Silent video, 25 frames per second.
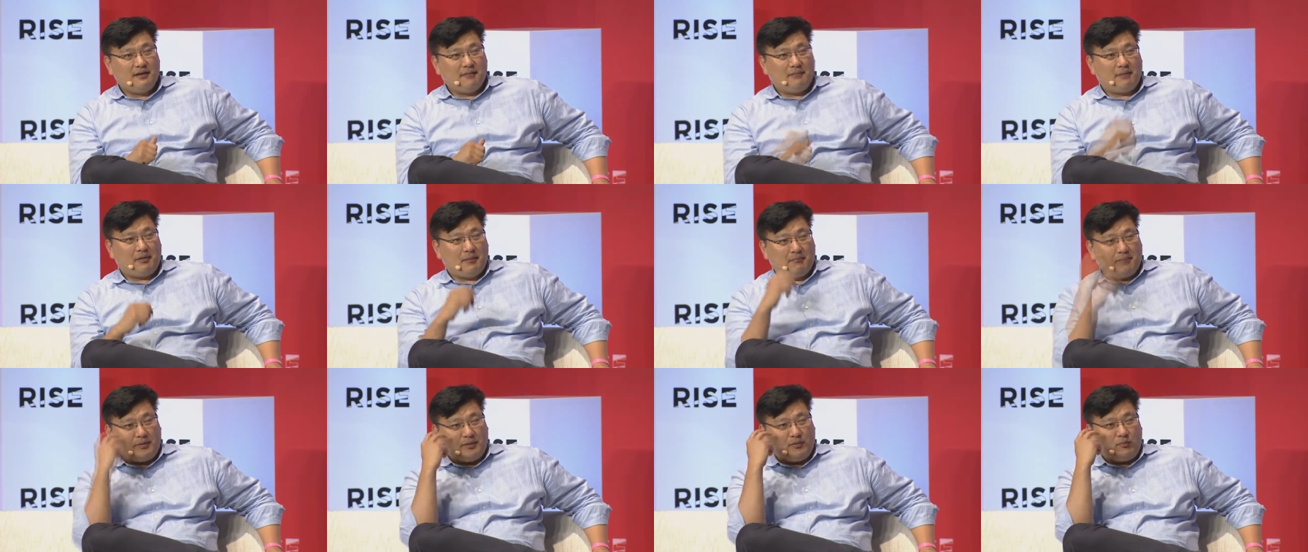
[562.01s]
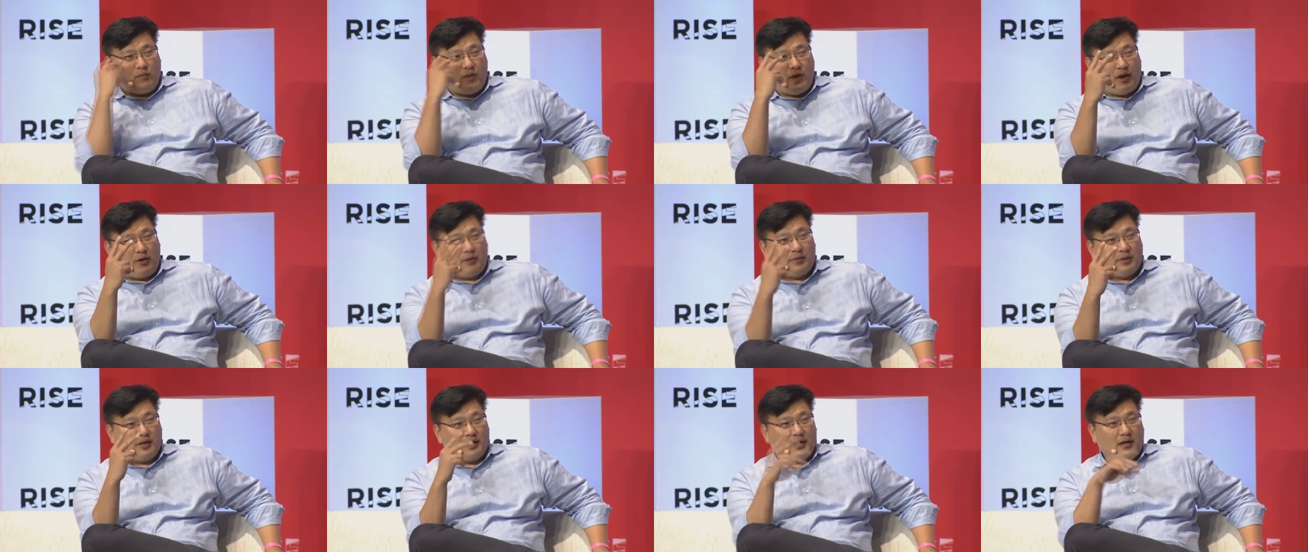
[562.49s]
but be
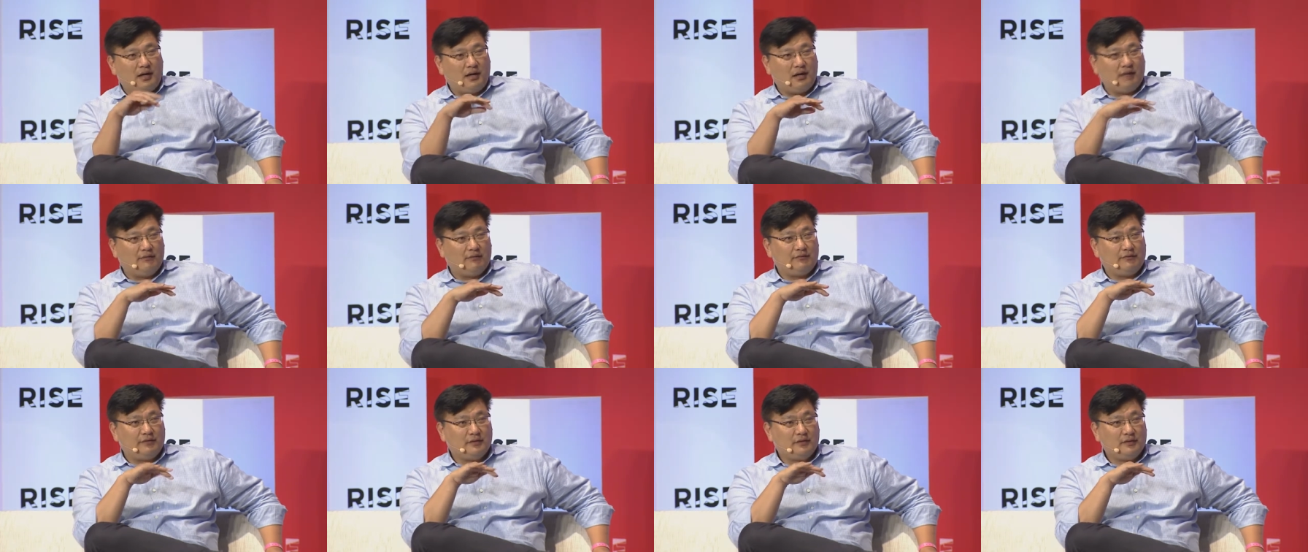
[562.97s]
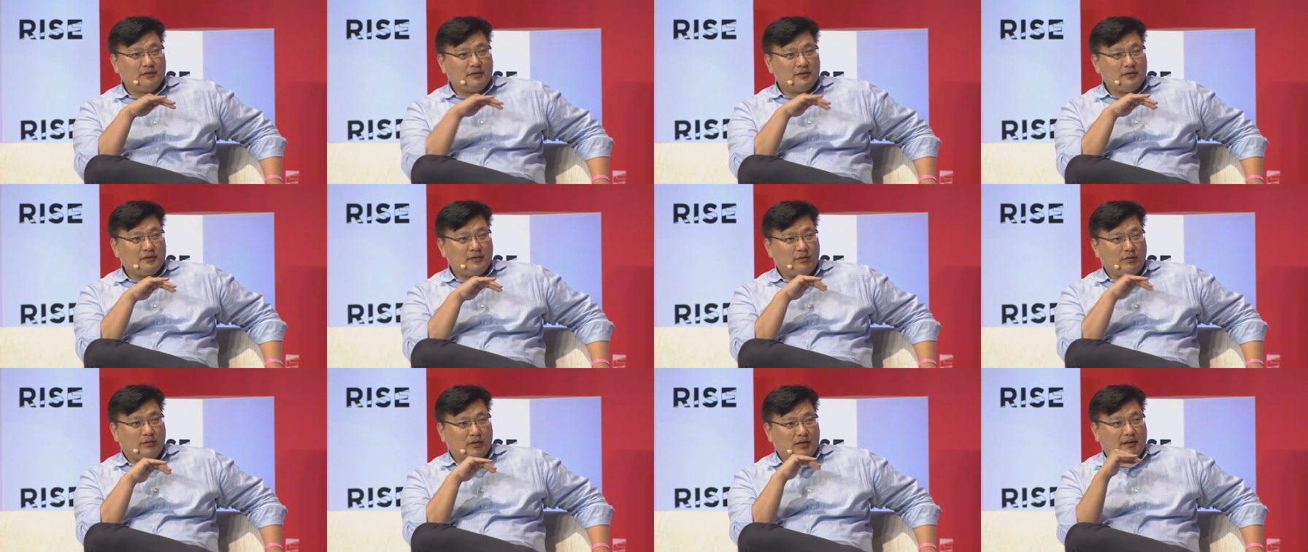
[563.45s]
wary of
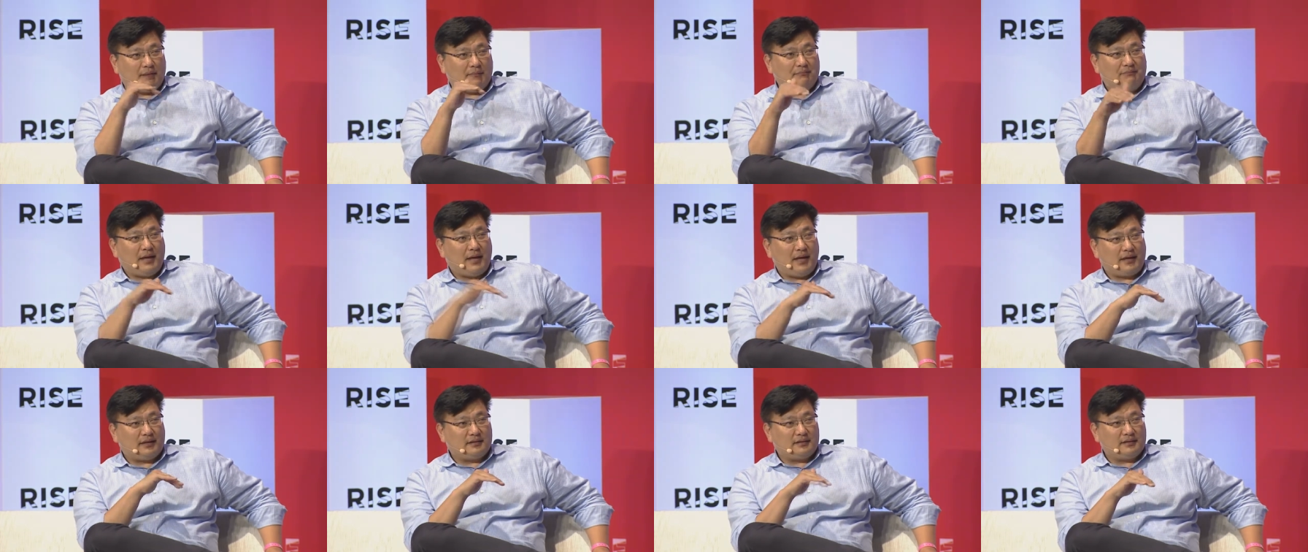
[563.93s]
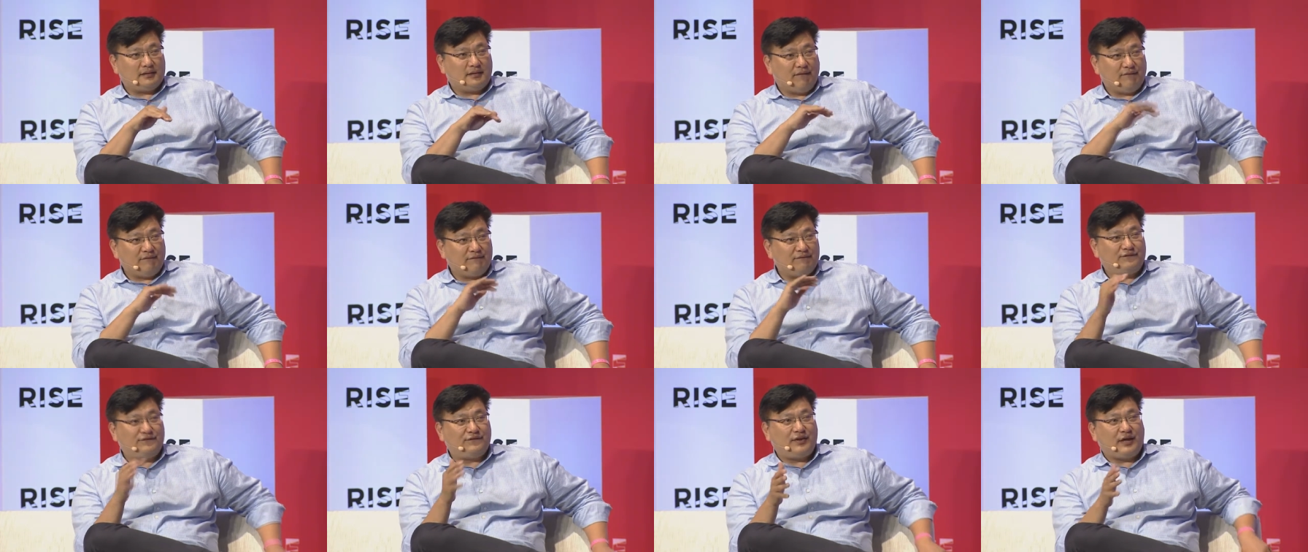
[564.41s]
your competitor
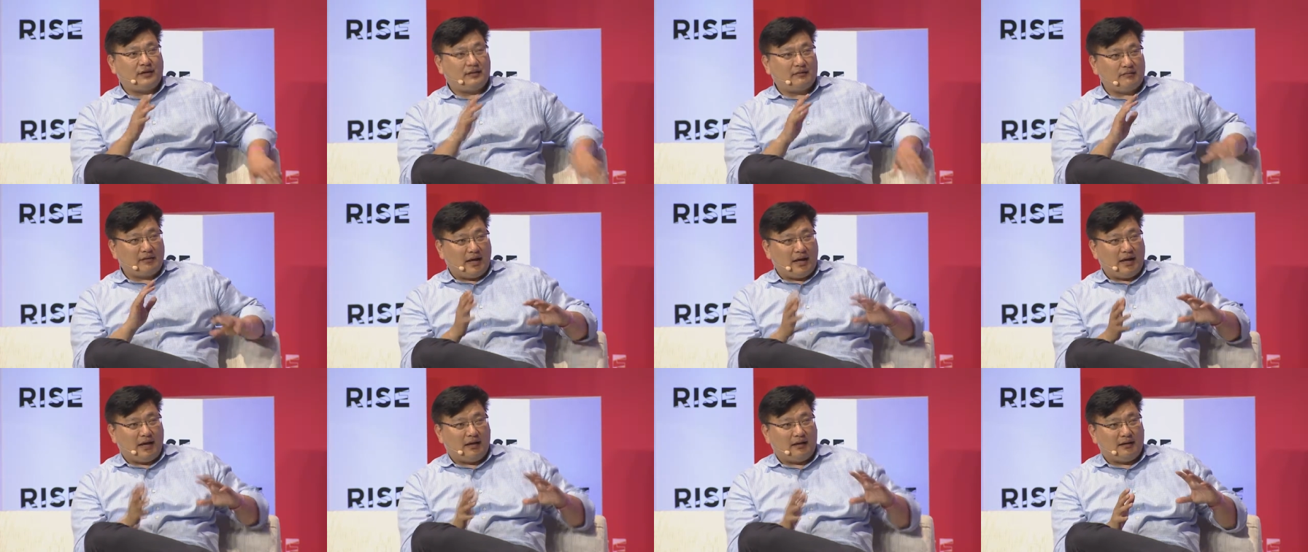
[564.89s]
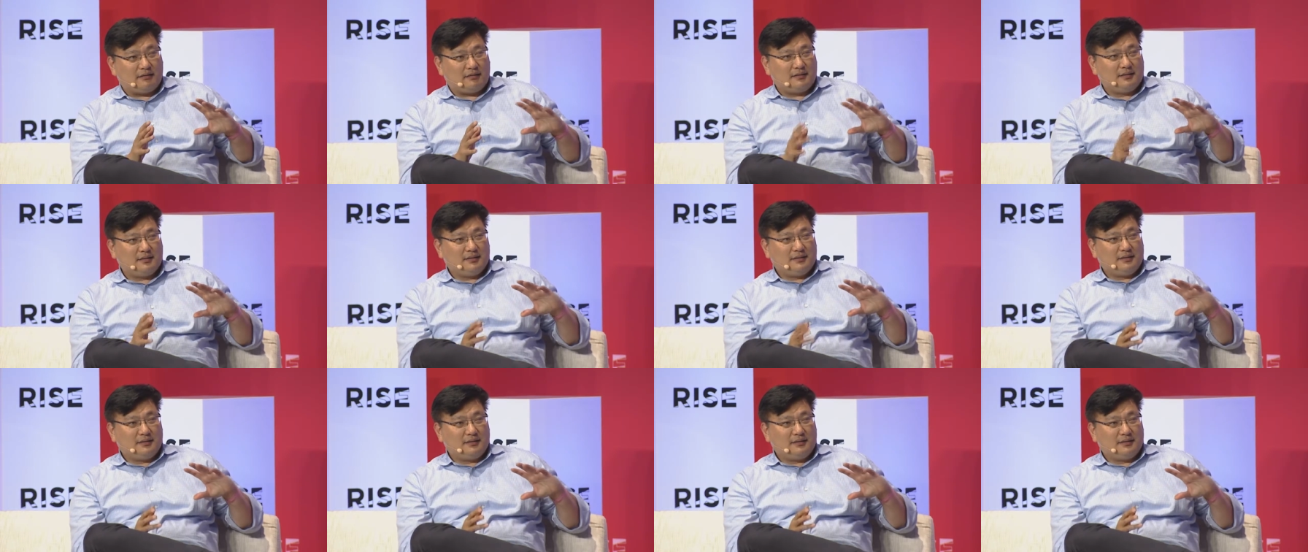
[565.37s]
and figure out